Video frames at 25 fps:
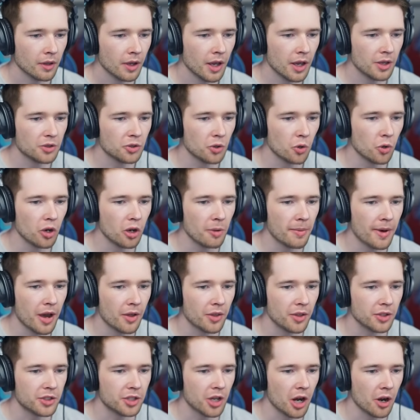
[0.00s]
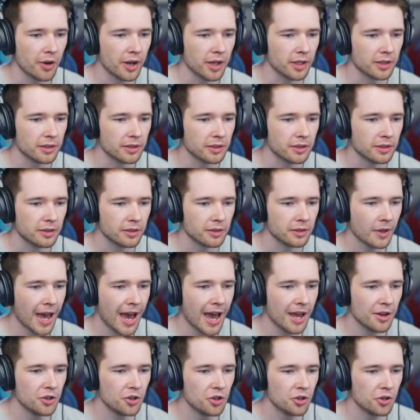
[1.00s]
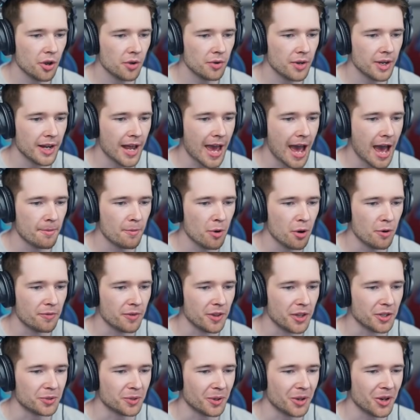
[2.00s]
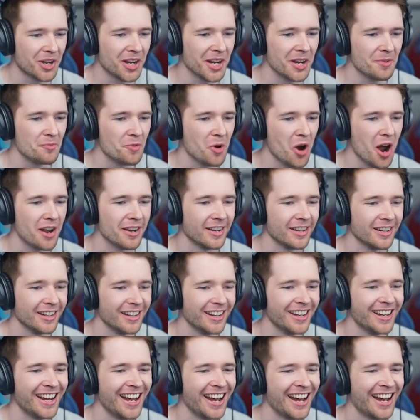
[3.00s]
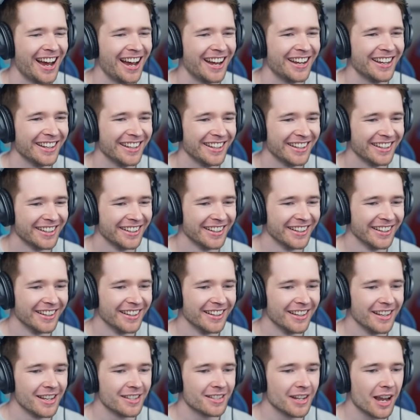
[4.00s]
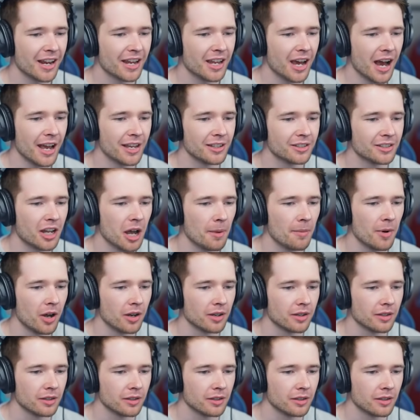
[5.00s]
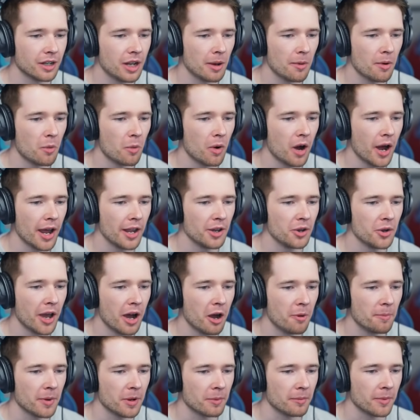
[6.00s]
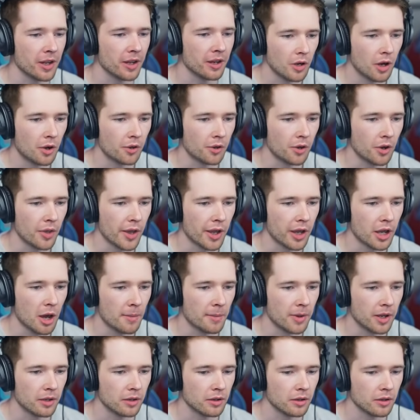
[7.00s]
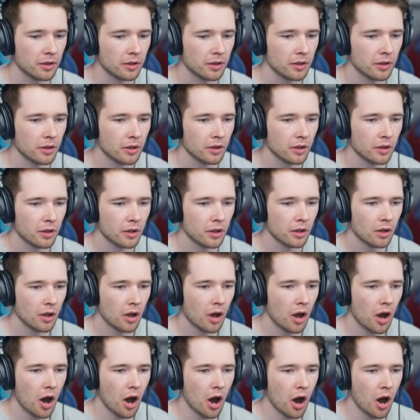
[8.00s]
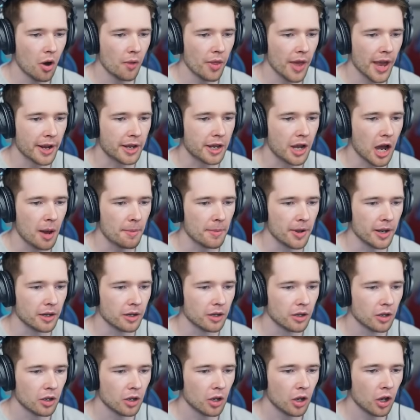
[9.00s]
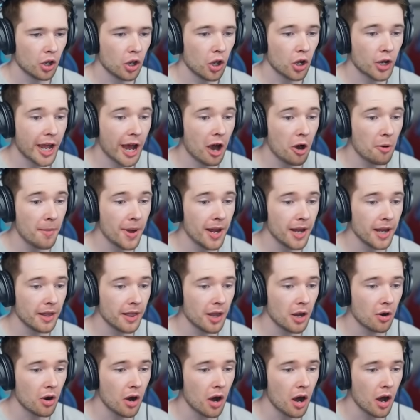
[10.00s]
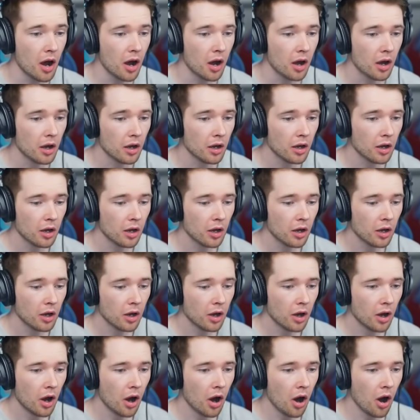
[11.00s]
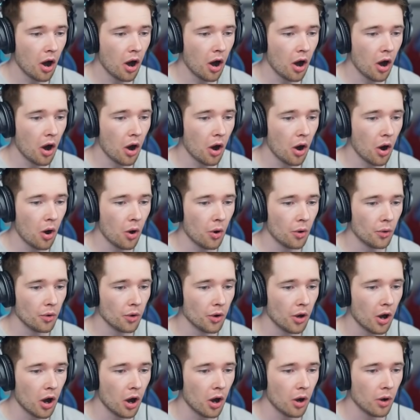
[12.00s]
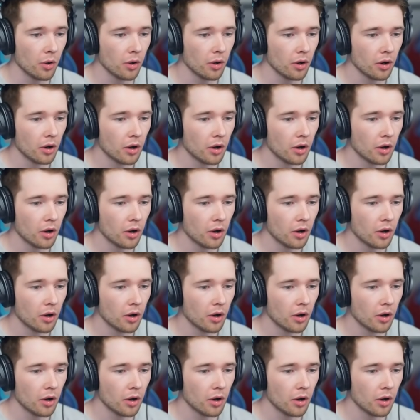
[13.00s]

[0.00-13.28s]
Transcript: It's all about the turrets. And you don't need ammo for this one. Look at him run. He's like, guys, come on. Come on, why aren't you helping me? Oh, no, they're coming. Oh, they're coming. Look how many there are. Oh, no.